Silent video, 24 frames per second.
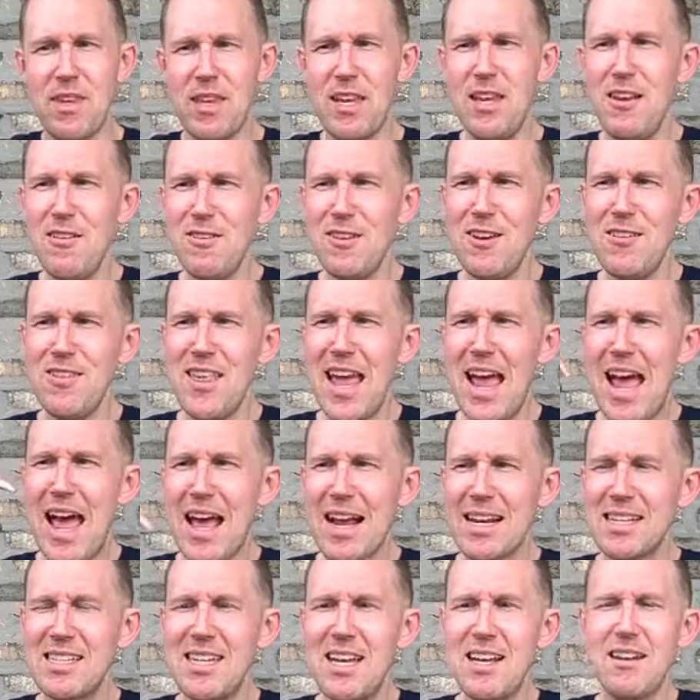You do the
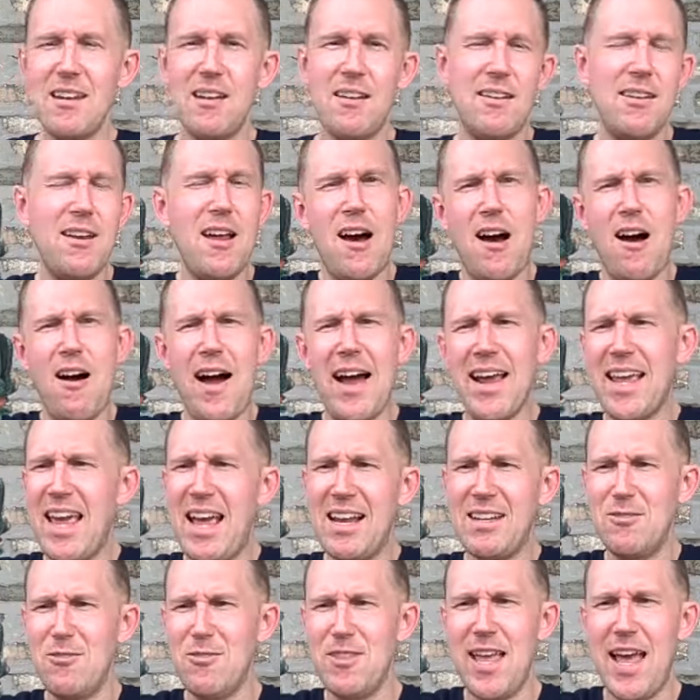accent! no, I
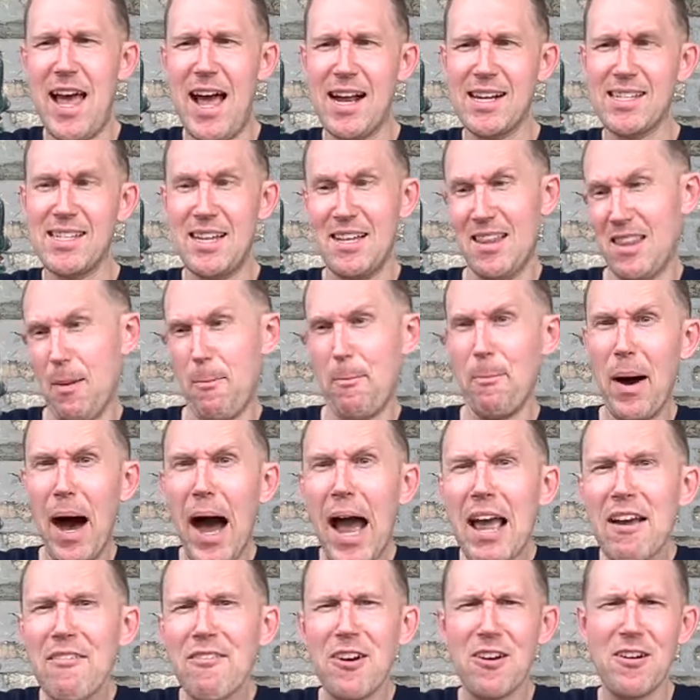can't do the accent. And the
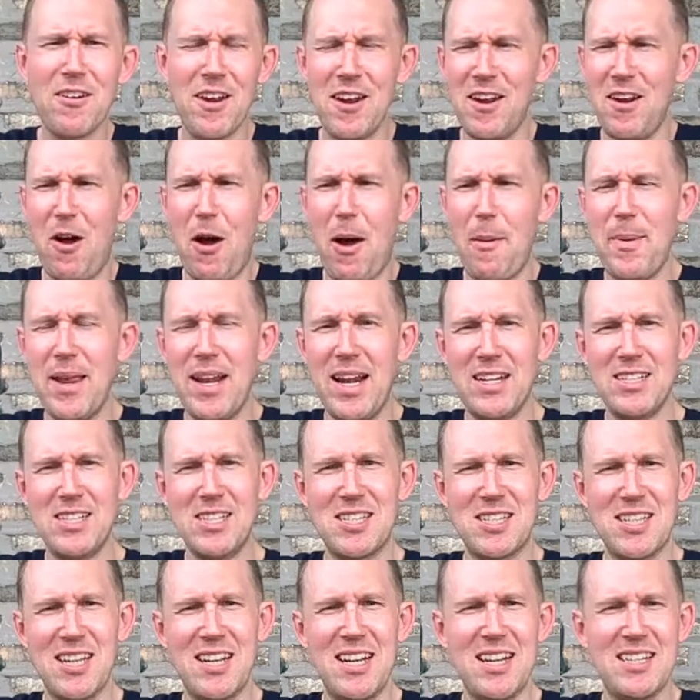beaver. you know, I mean, I
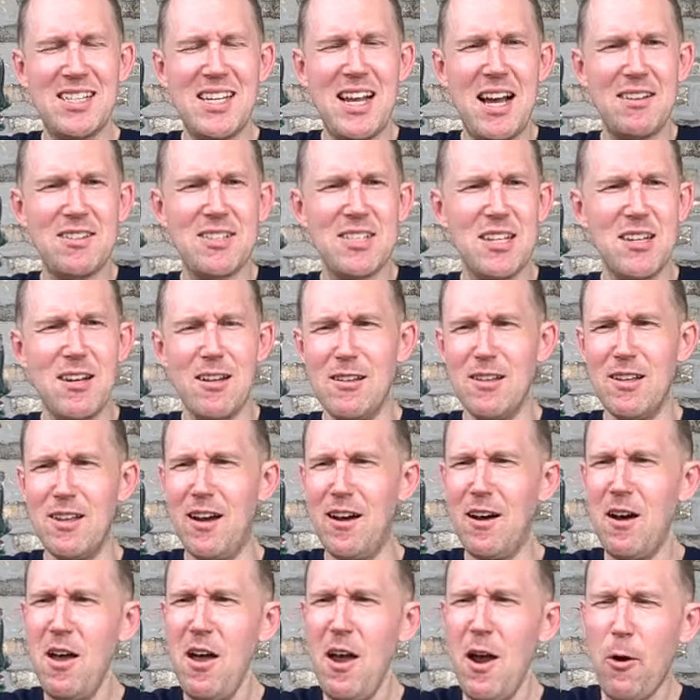just, it, it sounds a little
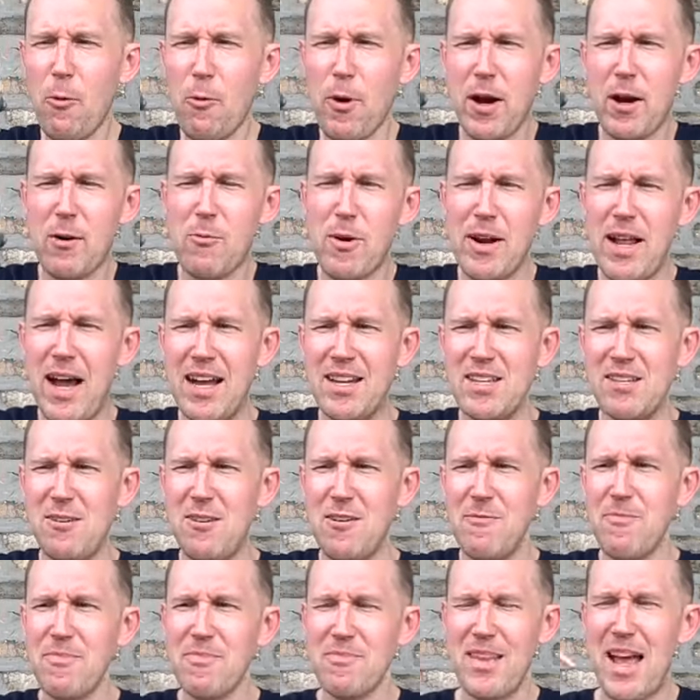uh, weird when I
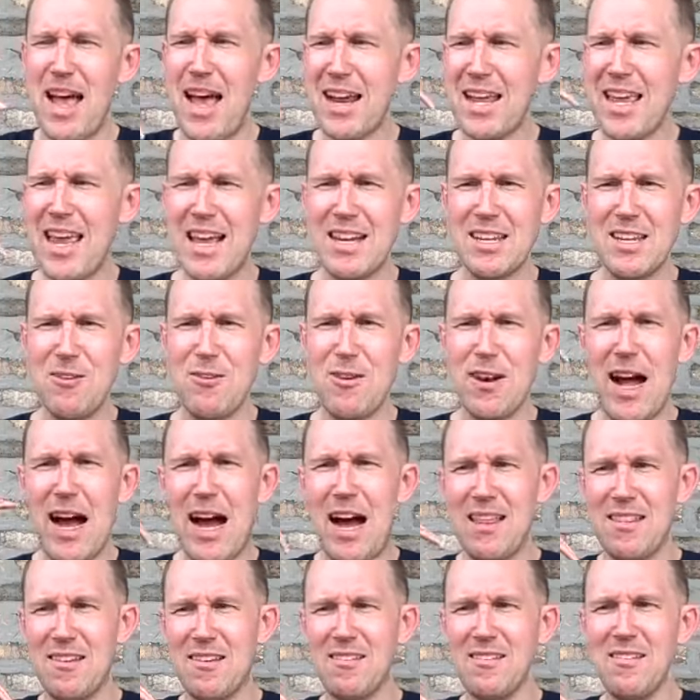do it. Nah, I can't do it
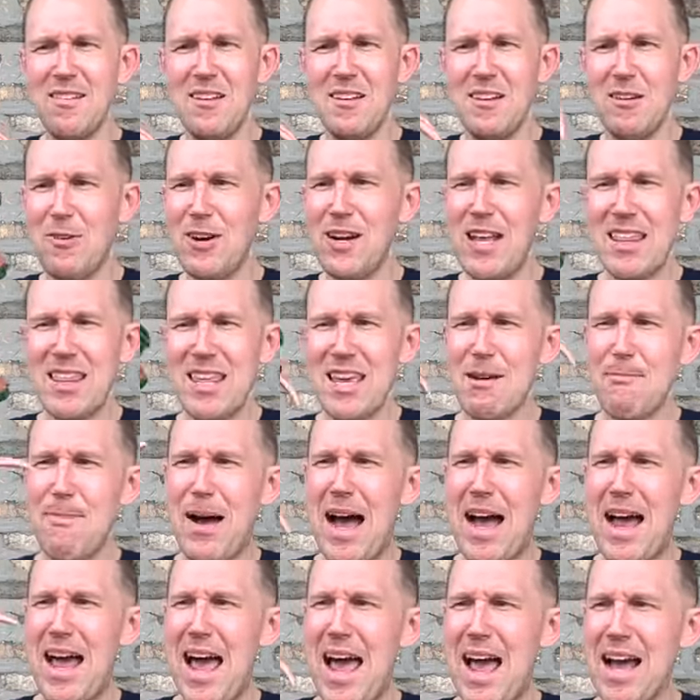either. What do you think
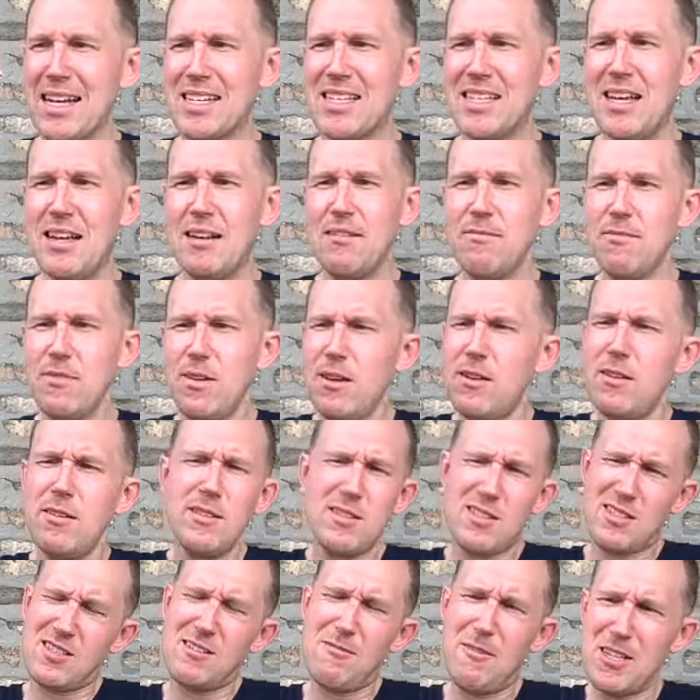my accent? Uh,
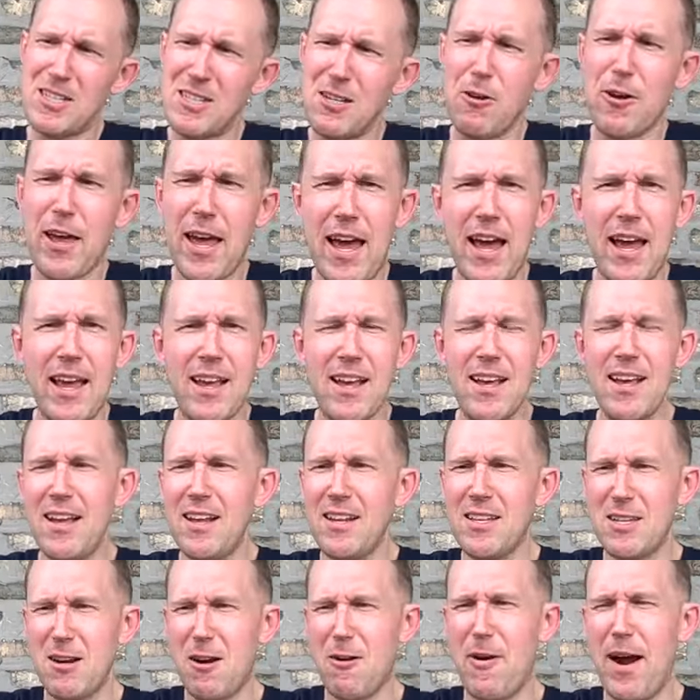it's, it's okay.
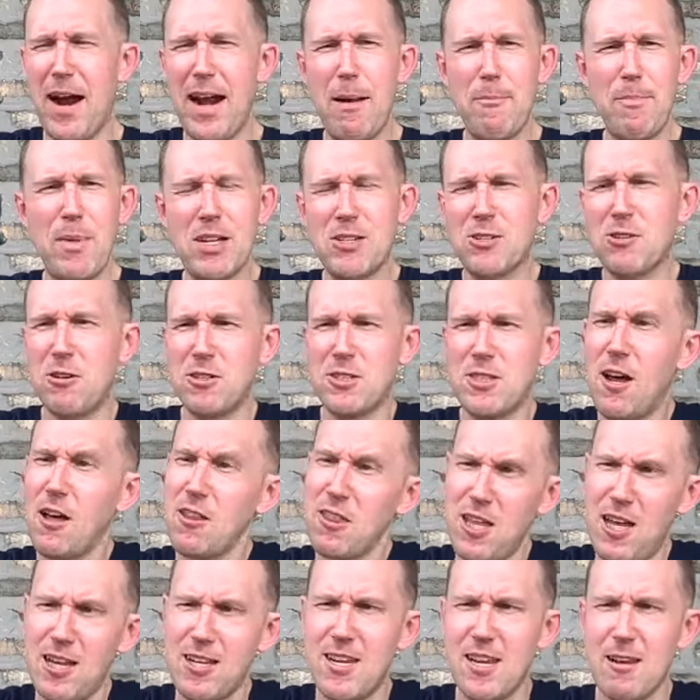It's all right. I'm not sure it's
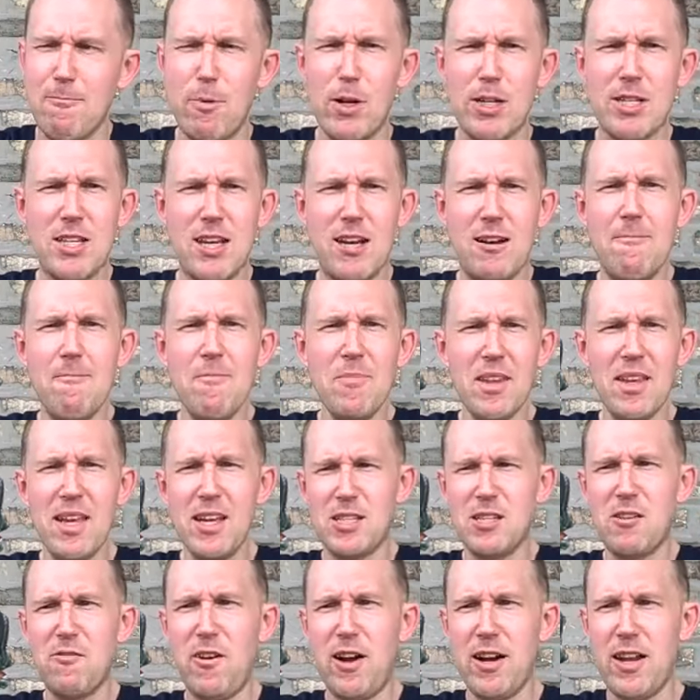authentic, but uh,
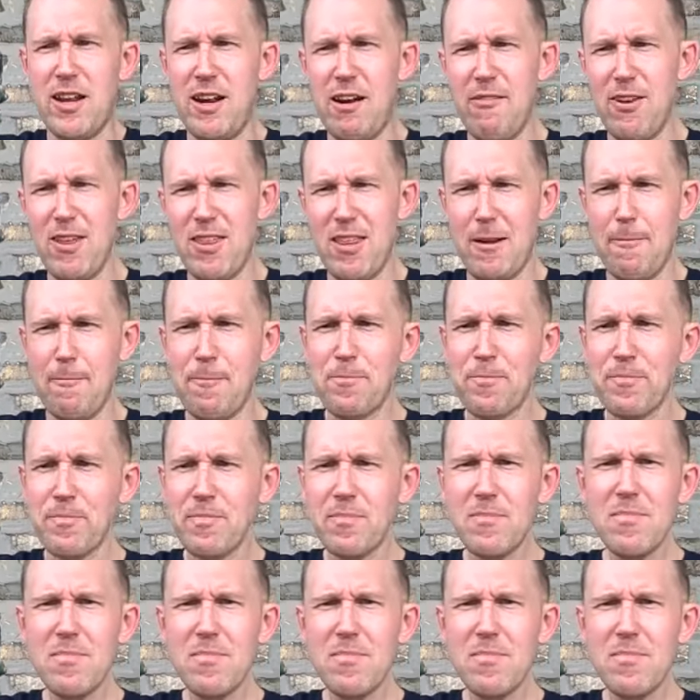it's fun and everything.